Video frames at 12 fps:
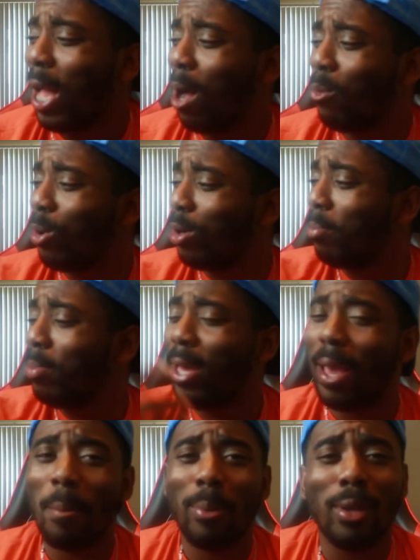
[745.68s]
I want to
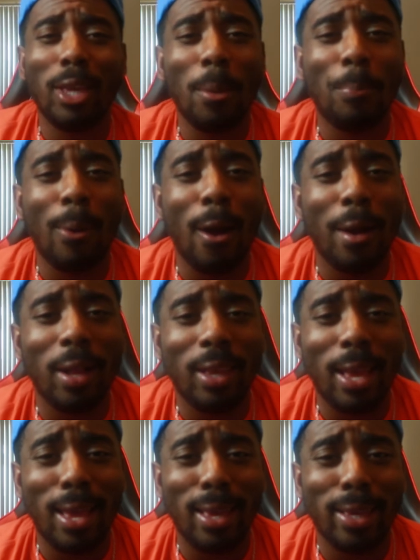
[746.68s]
be able to get
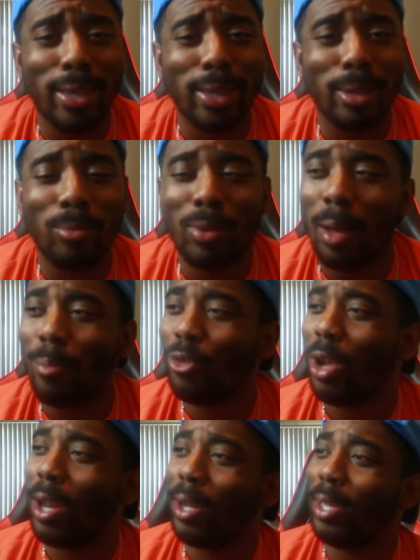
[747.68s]
park games. I'm
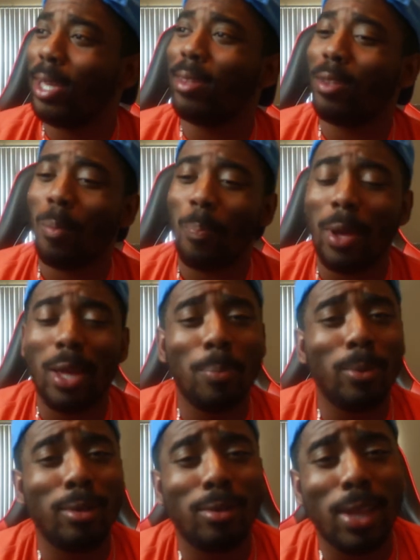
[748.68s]
trying to get some
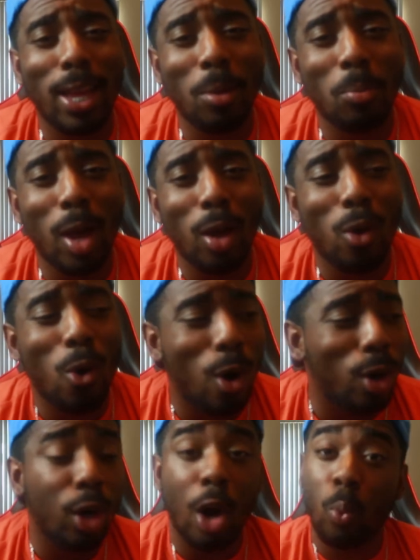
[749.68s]
people to stand in my
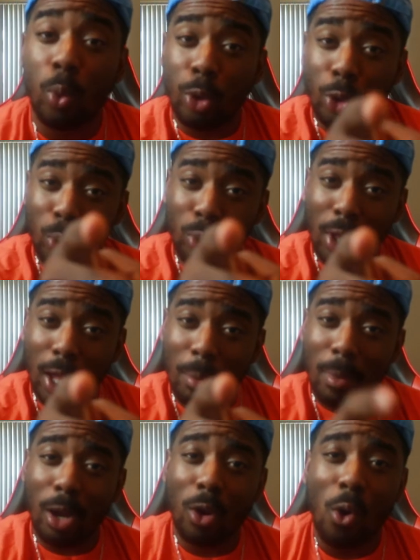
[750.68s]
corner. Or will you stand
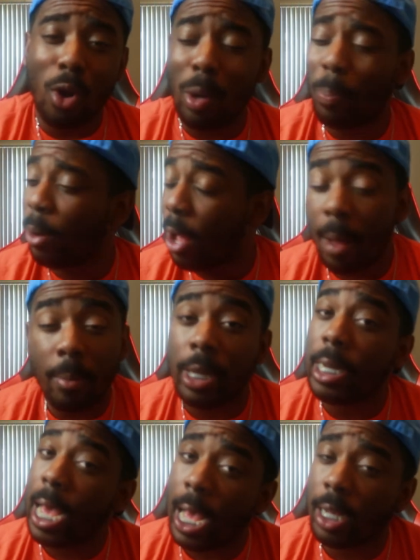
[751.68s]
in my corner?
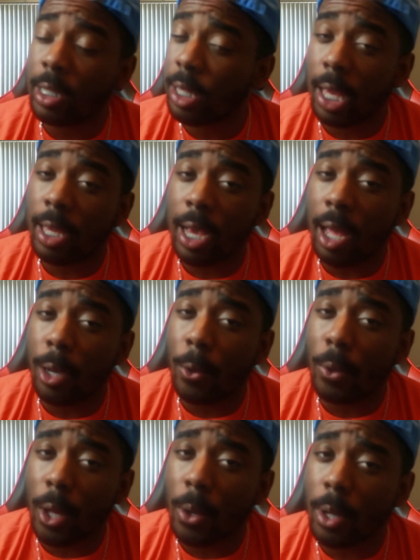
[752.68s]
Probably not, because I ain't got
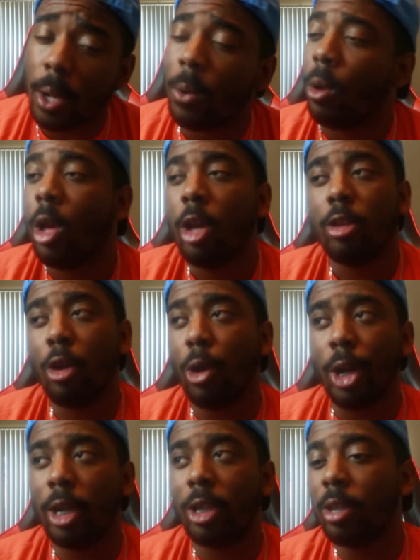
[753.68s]
no logo. So
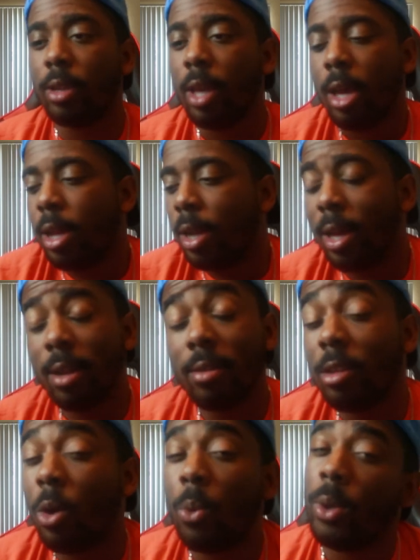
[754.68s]
look, just let
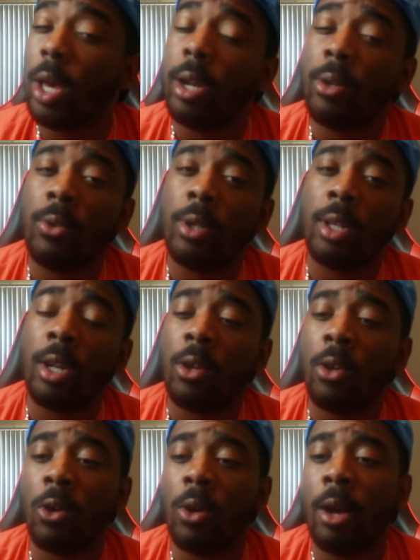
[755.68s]
us know what we got to do to get a
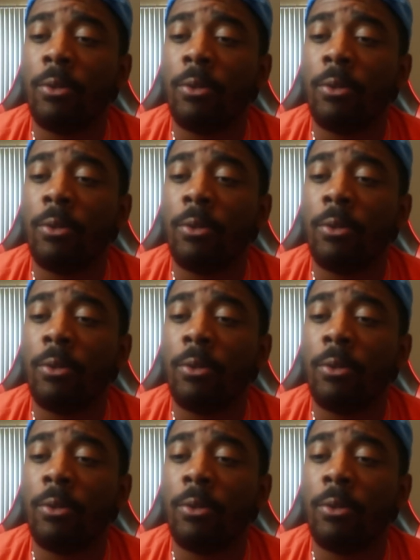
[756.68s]
logo.